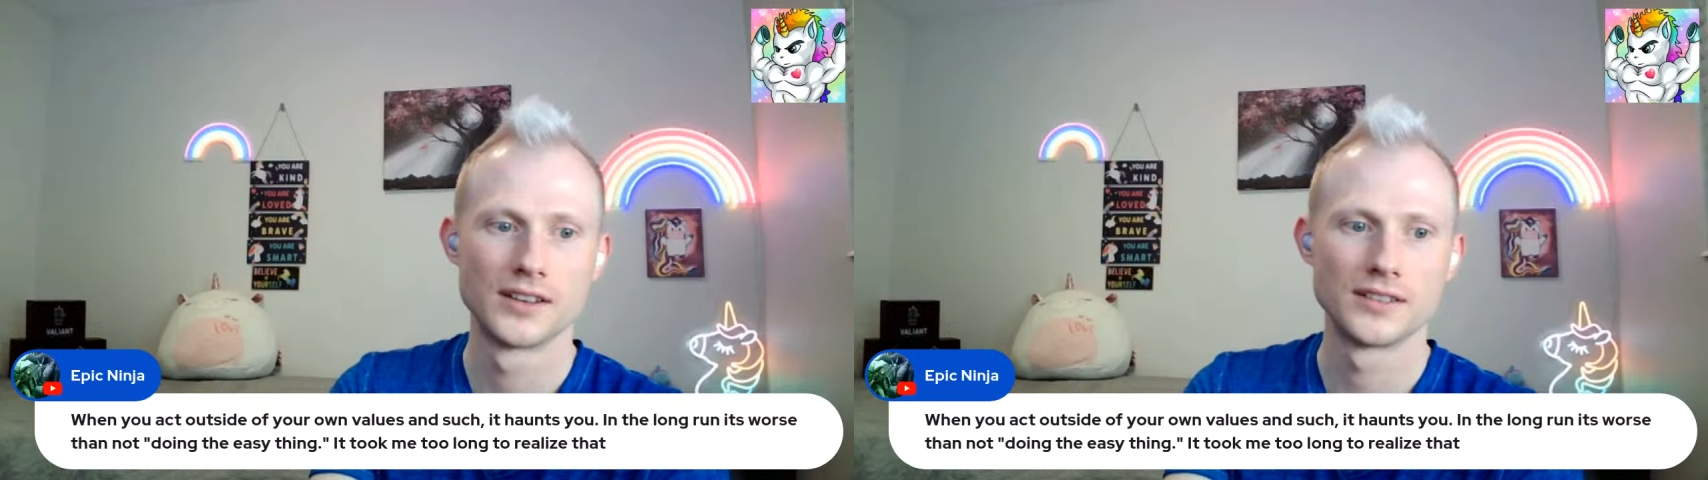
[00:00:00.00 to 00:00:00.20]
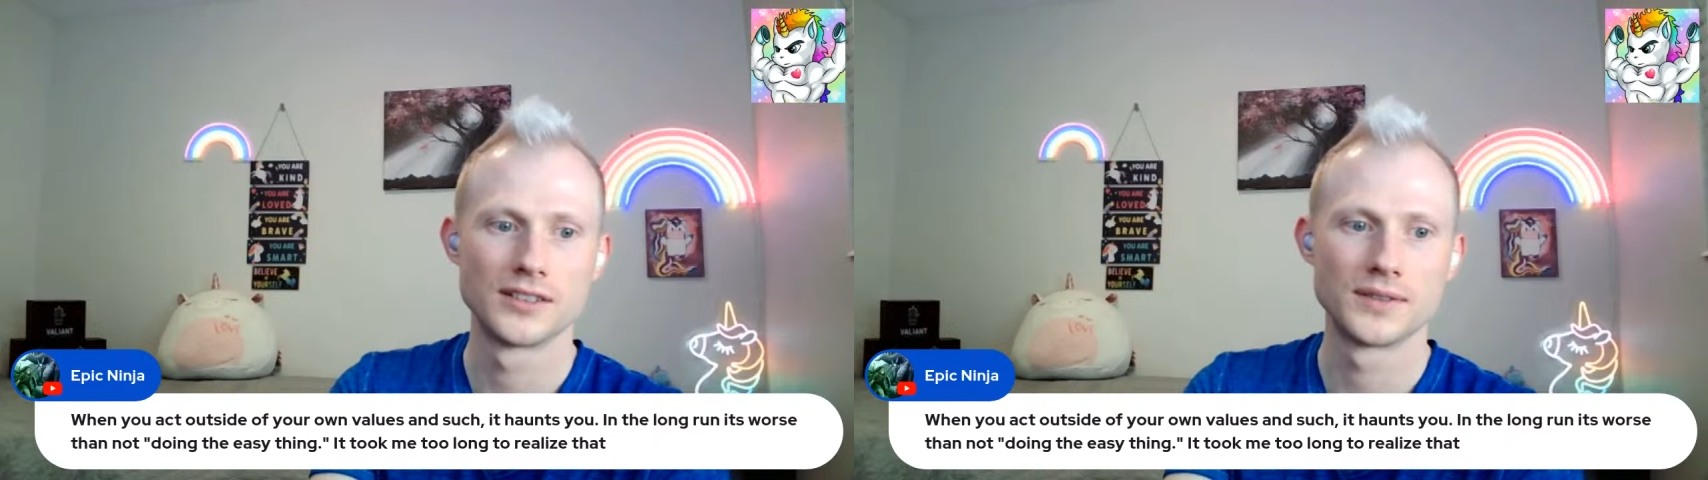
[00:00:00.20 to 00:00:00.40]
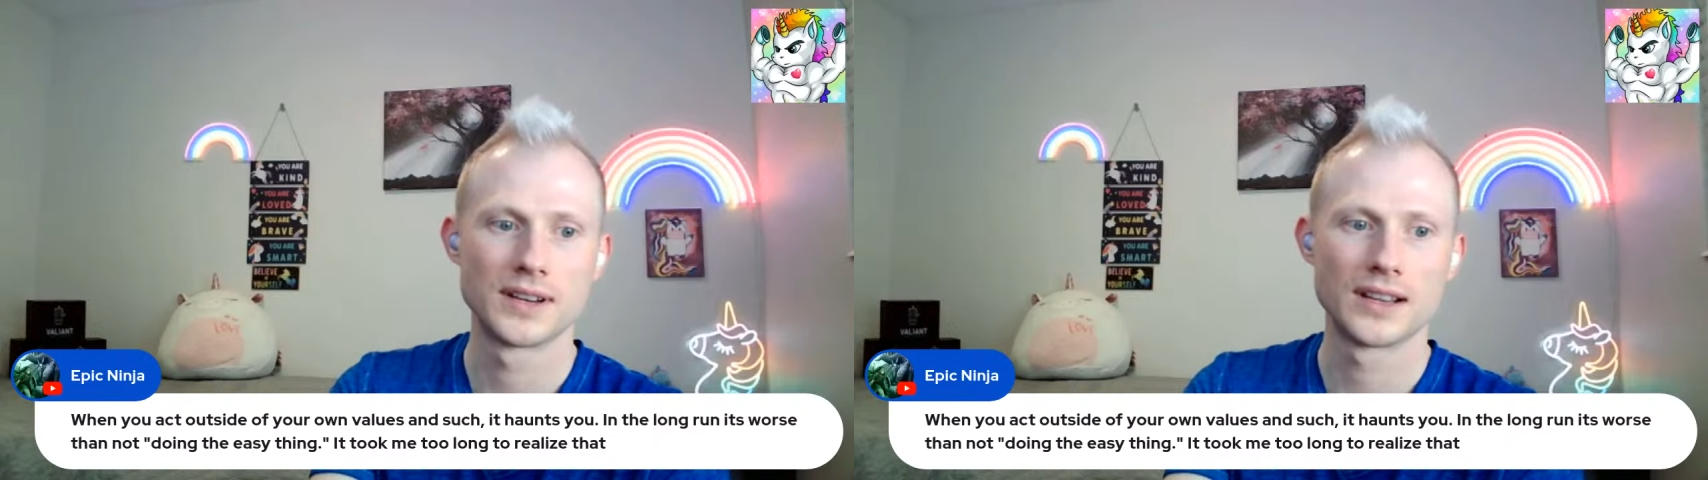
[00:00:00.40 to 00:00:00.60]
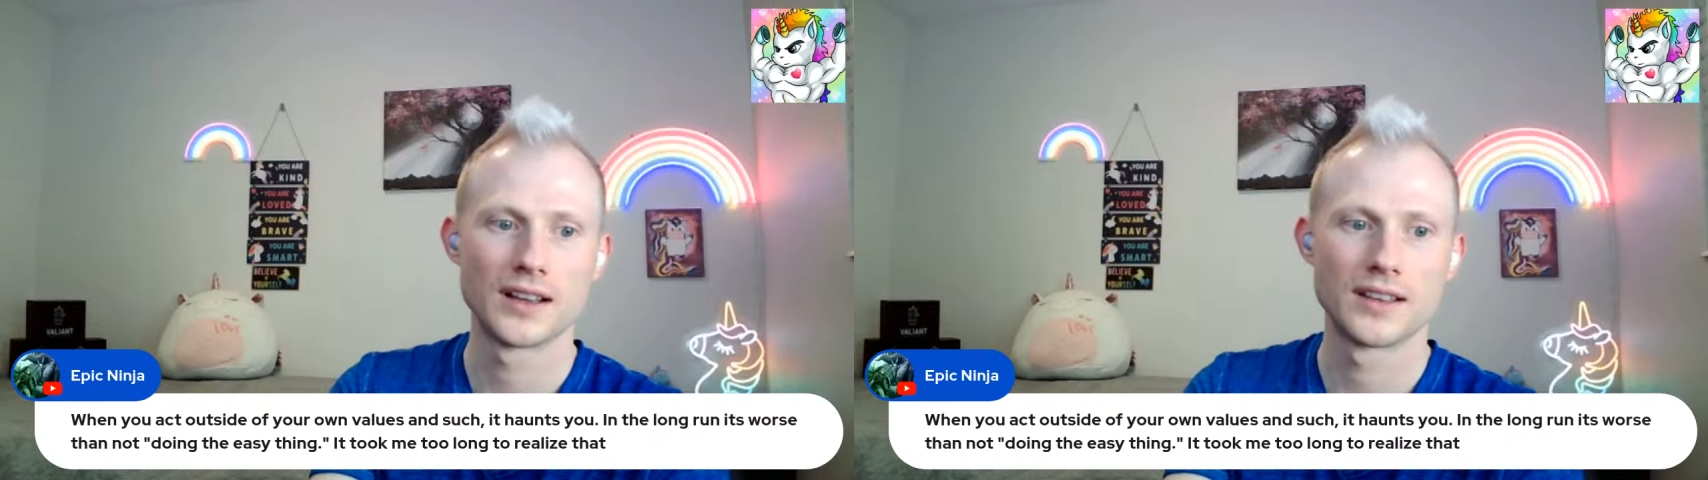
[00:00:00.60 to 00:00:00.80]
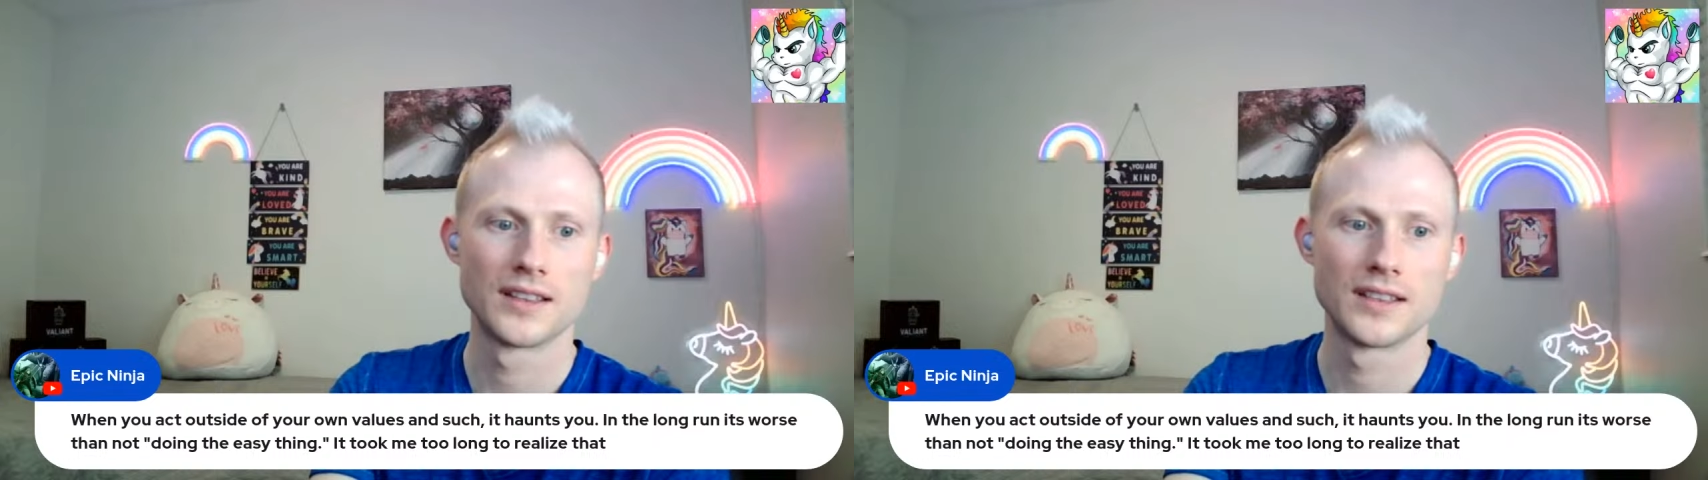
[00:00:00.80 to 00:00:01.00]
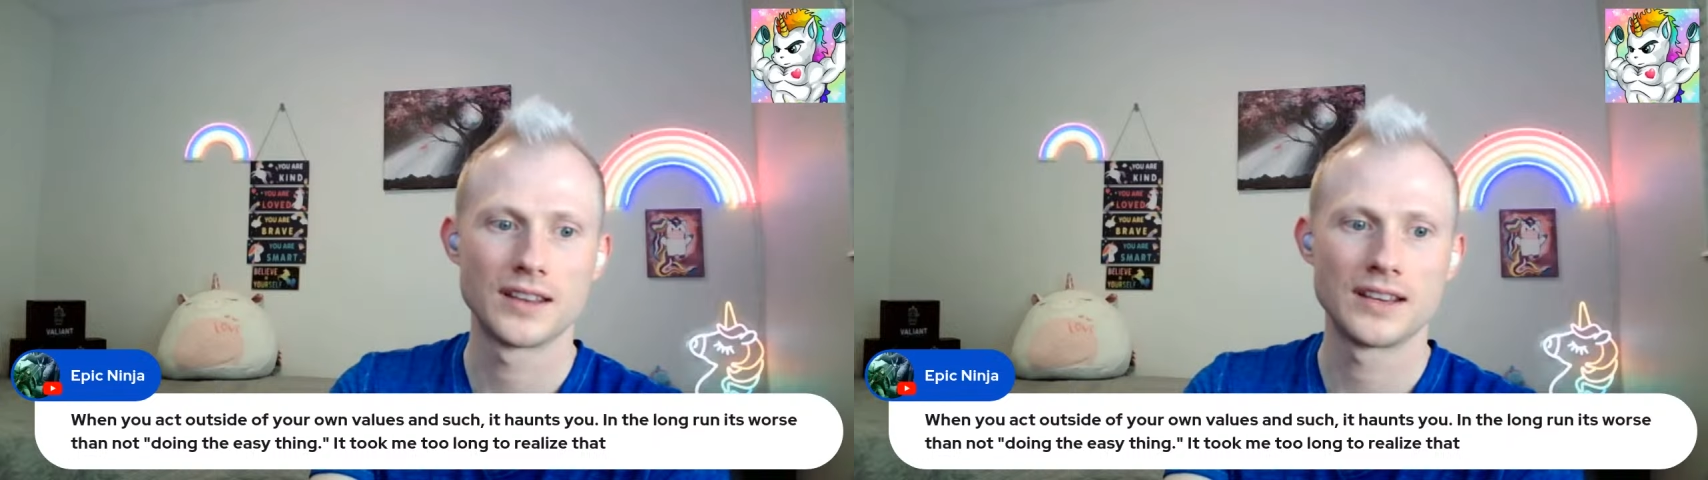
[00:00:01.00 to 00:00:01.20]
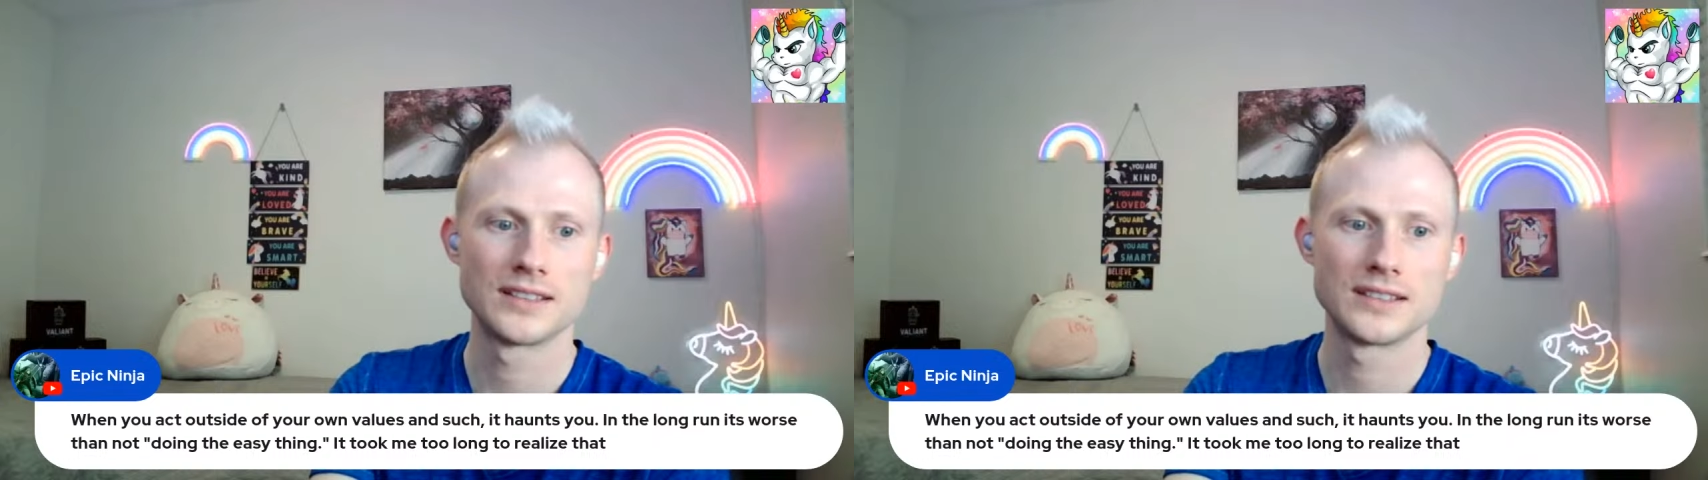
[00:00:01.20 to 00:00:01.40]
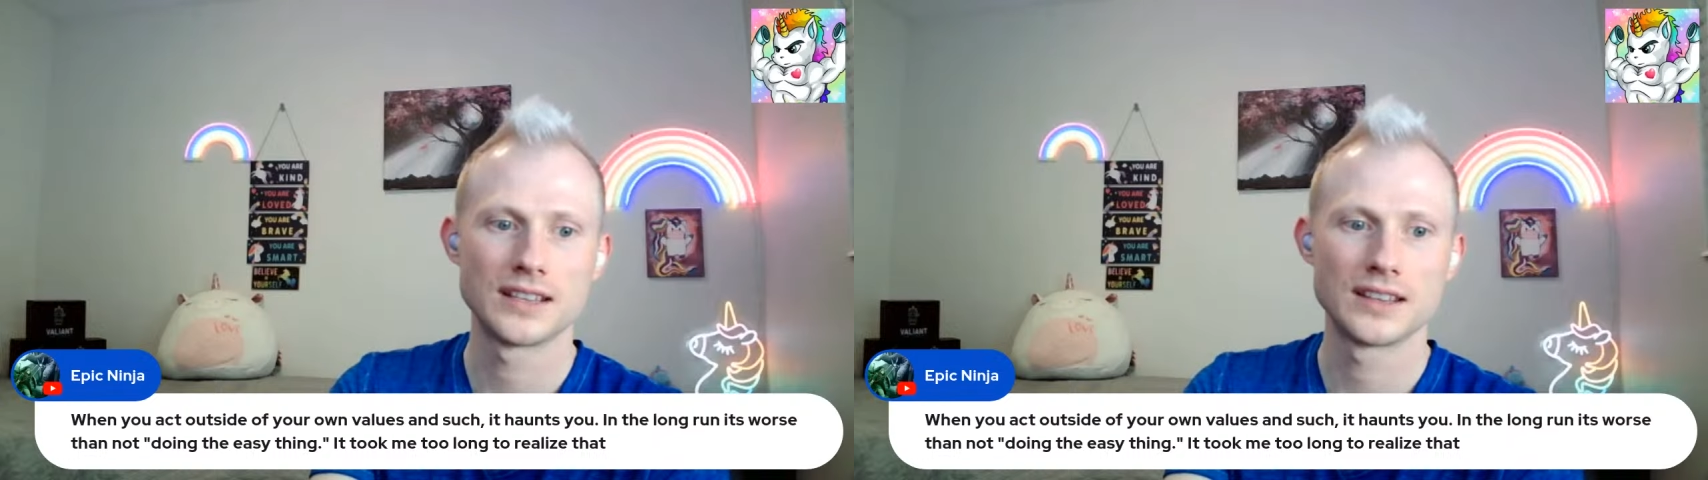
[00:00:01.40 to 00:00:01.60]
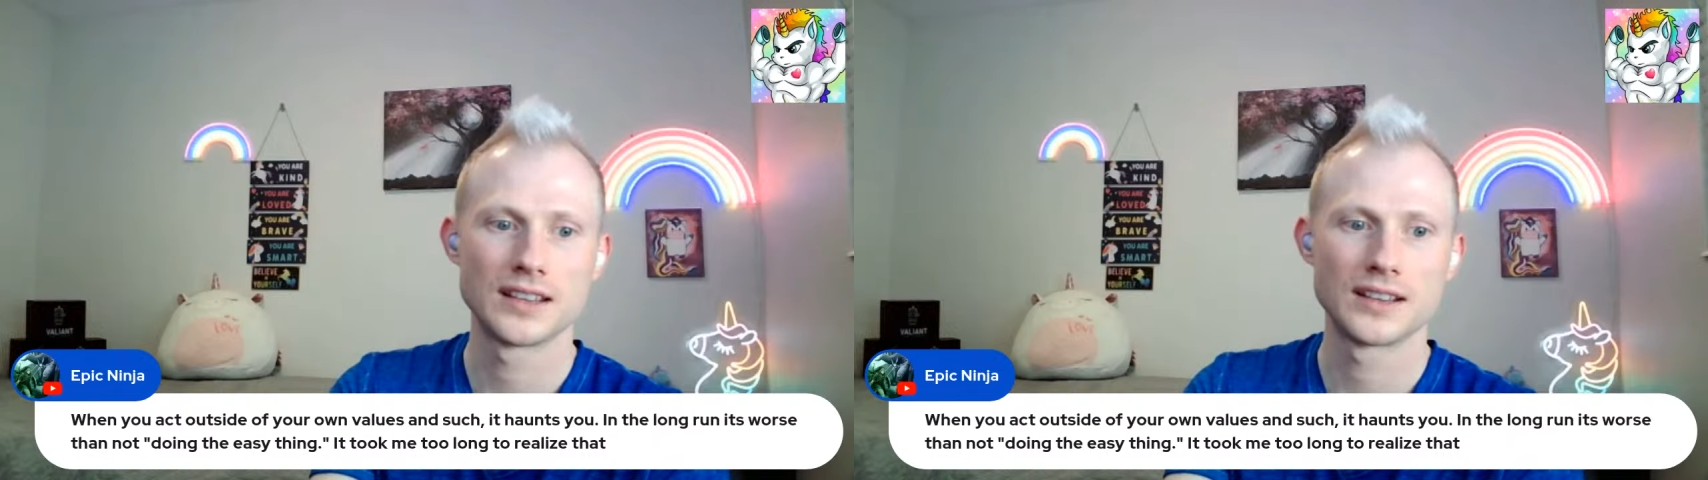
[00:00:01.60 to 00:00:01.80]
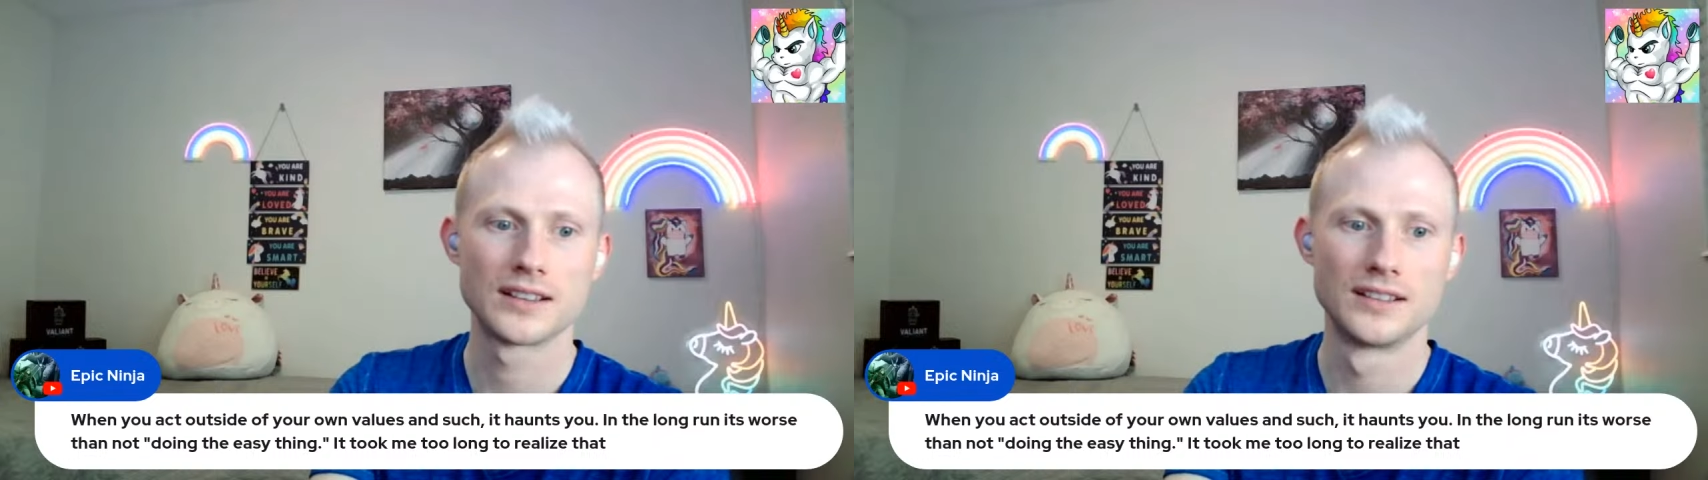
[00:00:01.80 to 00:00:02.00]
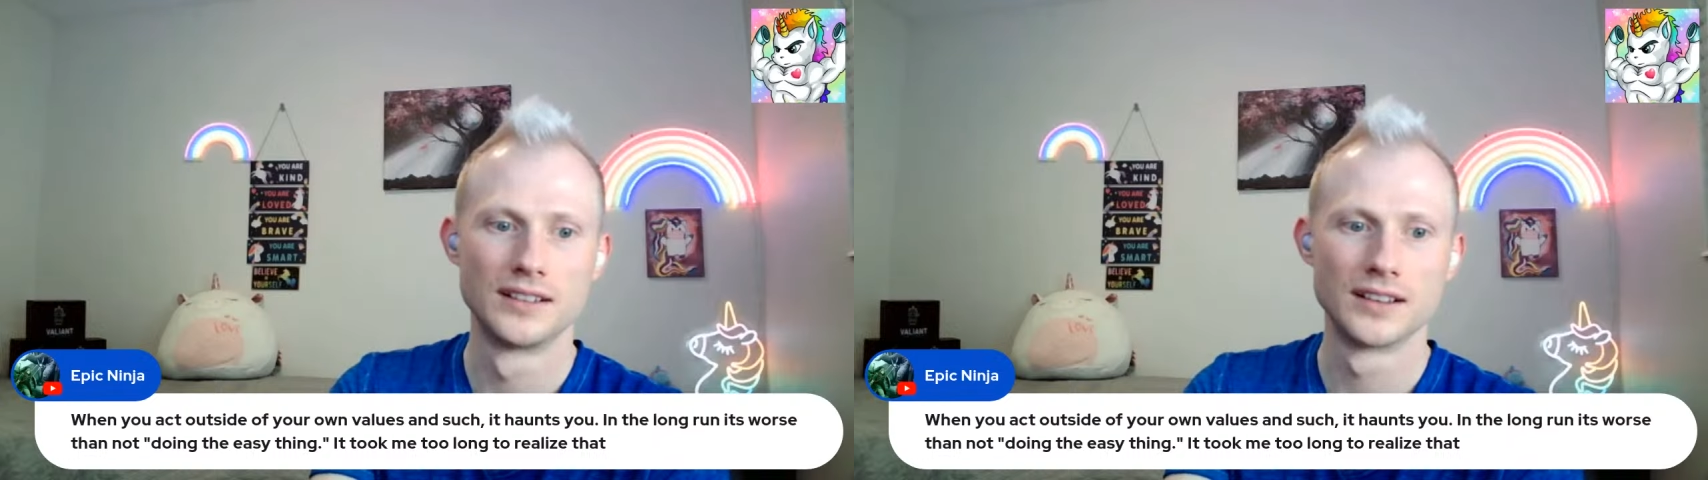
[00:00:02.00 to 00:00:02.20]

doing the easy thing.